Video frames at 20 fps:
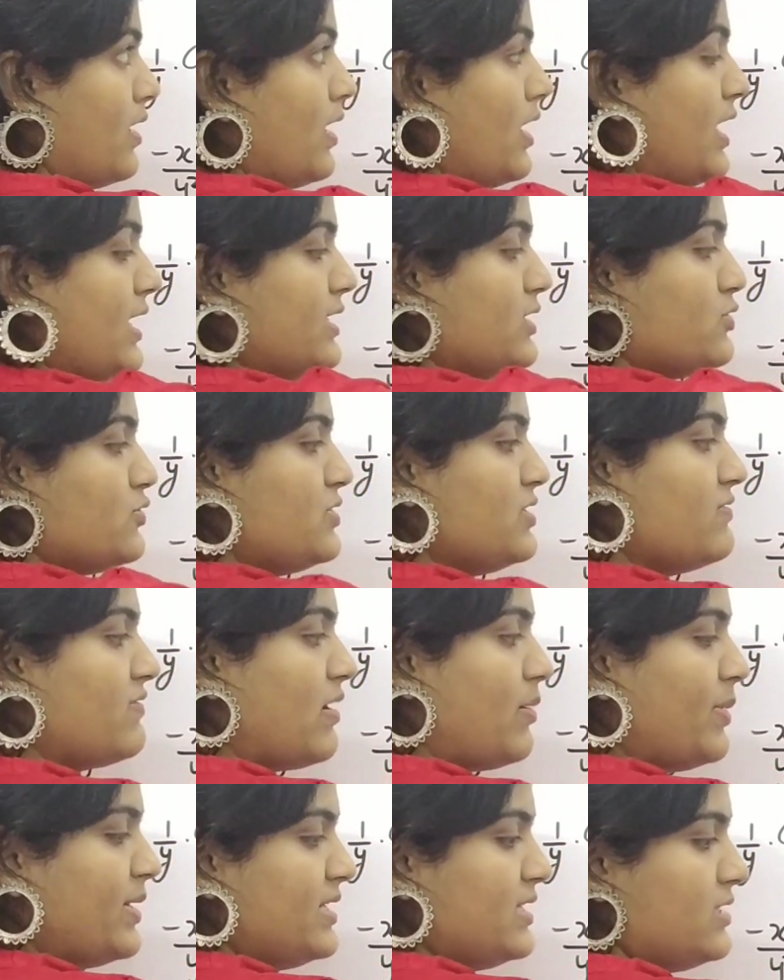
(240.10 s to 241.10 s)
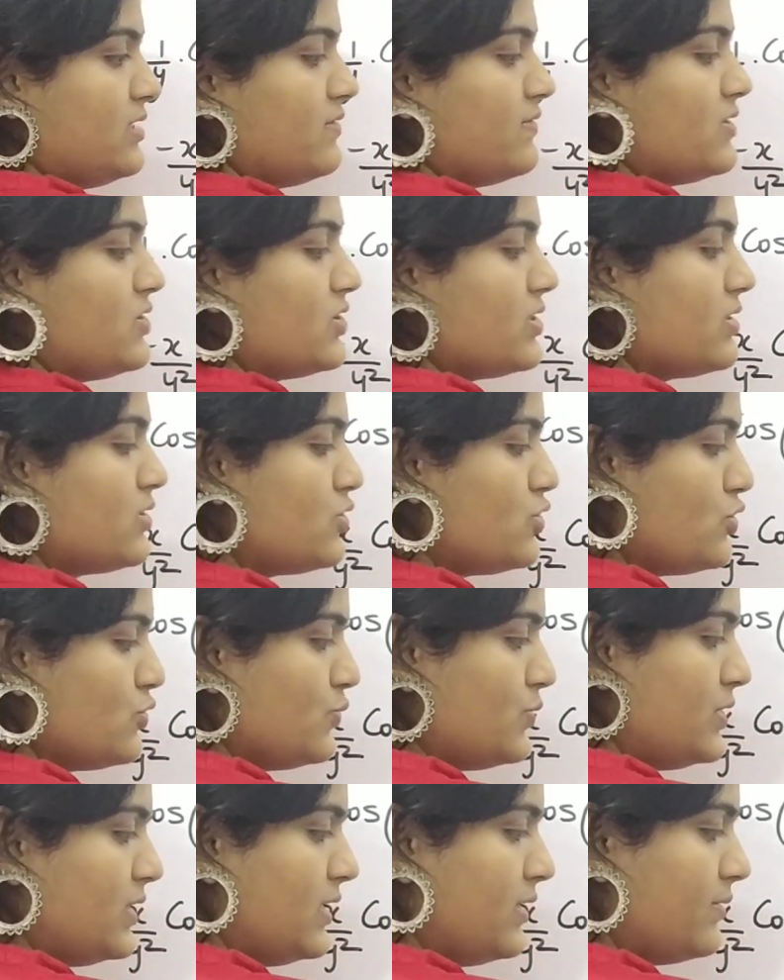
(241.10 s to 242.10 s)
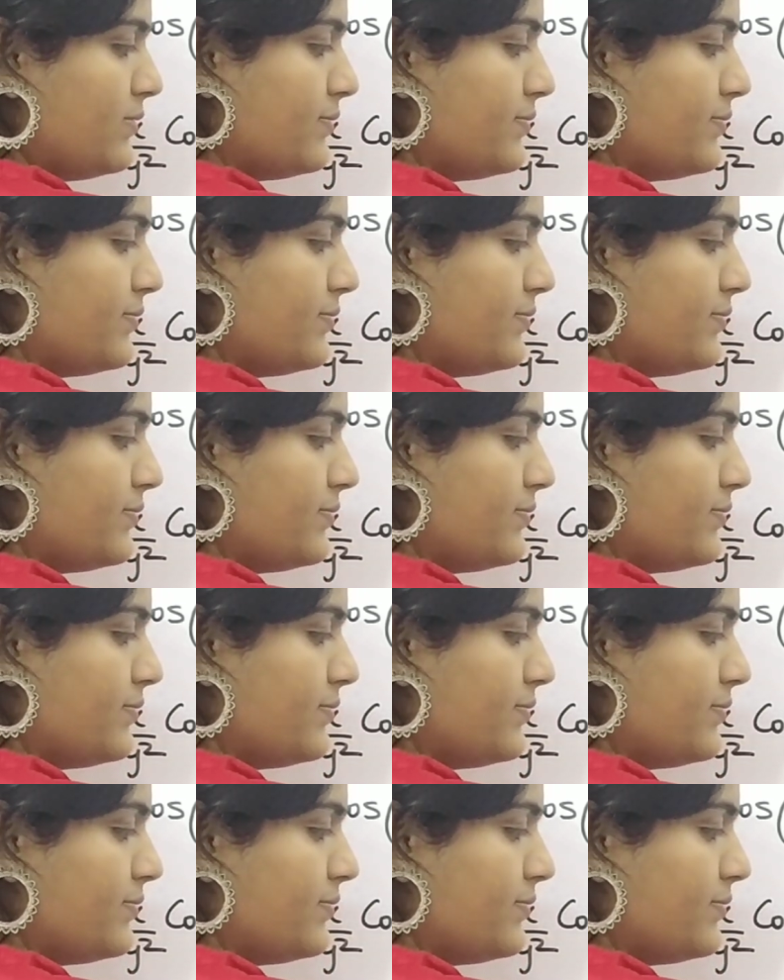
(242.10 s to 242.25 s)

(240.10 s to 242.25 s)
into dy by dt, which is 2t.